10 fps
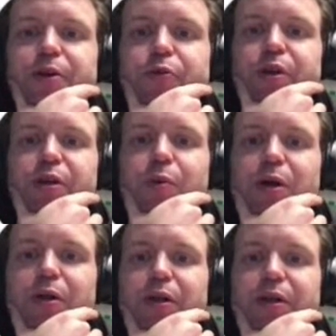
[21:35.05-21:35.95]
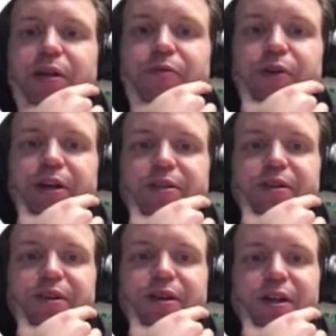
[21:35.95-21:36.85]
really well. In fact,
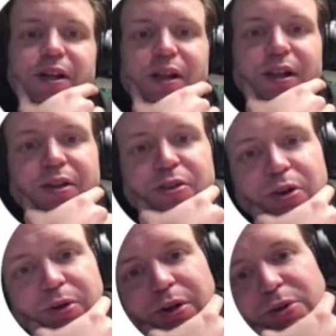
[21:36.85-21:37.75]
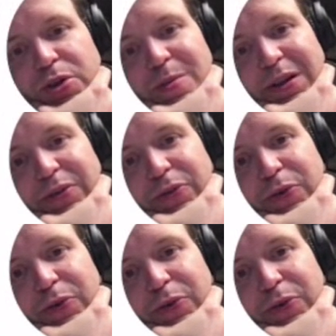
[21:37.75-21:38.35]
so there is about